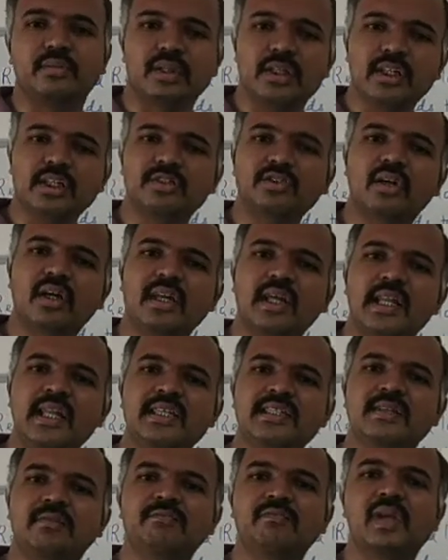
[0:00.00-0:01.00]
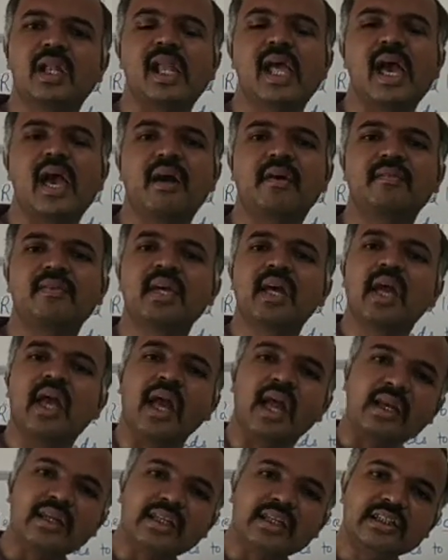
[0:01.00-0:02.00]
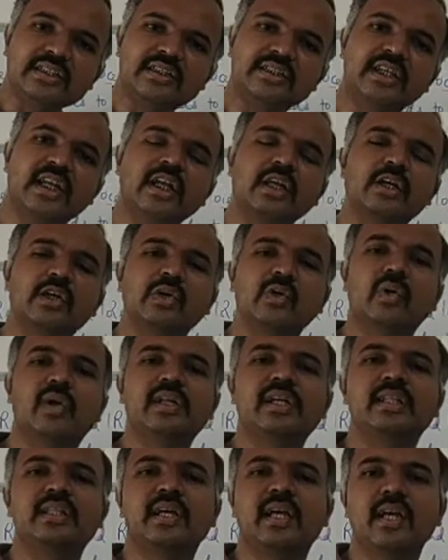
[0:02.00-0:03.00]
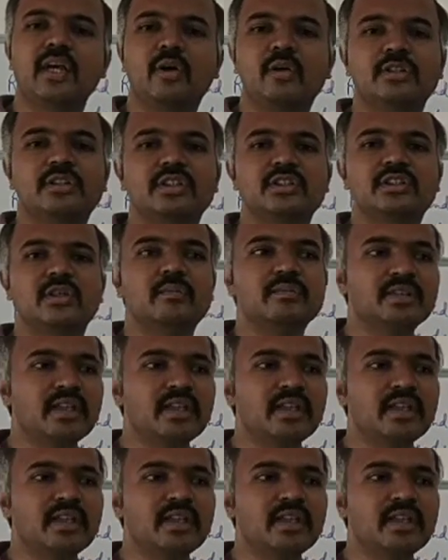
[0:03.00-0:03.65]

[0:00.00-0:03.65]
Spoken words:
Each organism will have a distinct role in the ecosystem.